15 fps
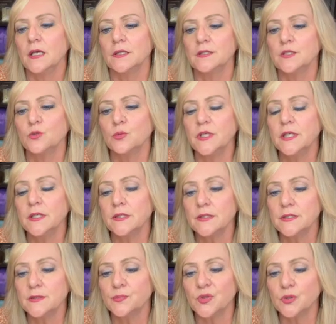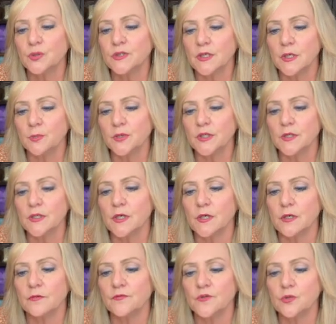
Until we get this built up enough